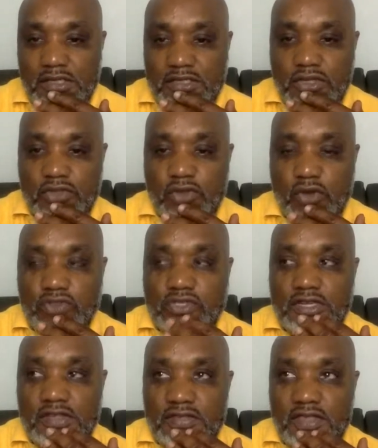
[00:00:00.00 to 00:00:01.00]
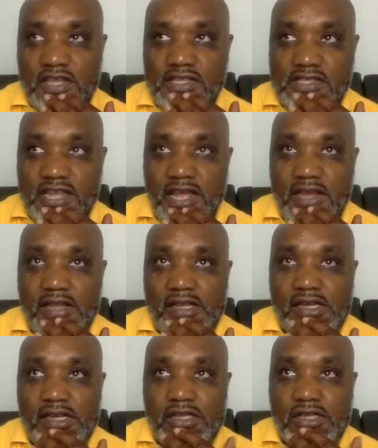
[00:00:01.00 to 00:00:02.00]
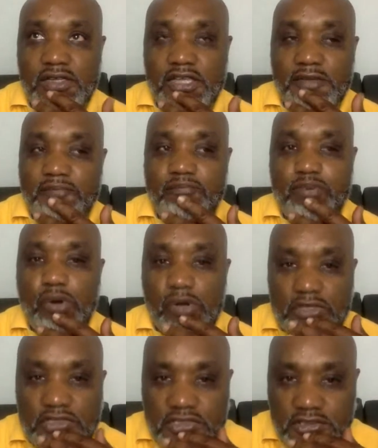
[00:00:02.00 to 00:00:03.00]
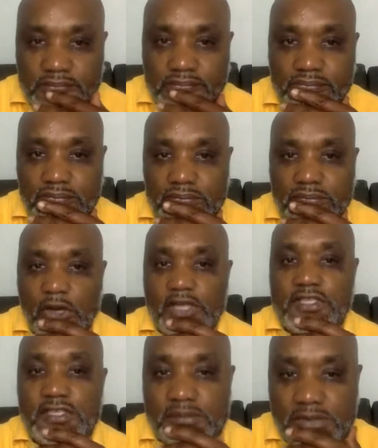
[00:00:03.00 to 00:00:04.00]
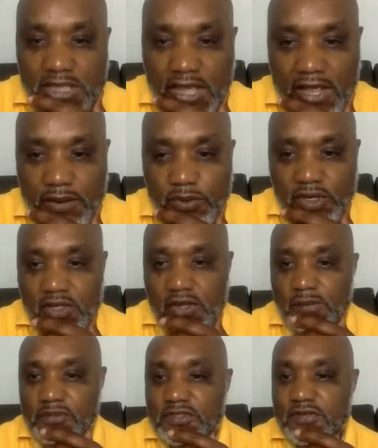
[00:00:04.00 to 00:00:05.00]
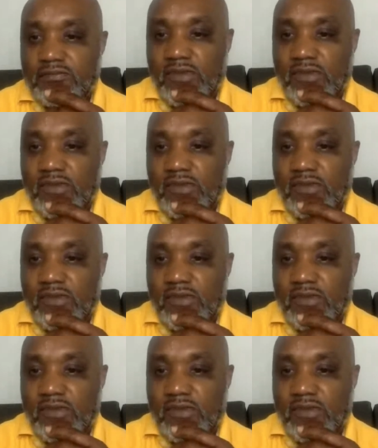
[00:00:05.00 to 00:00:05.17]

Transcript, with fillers: So those are the things that you can put some muscle behind when it comes to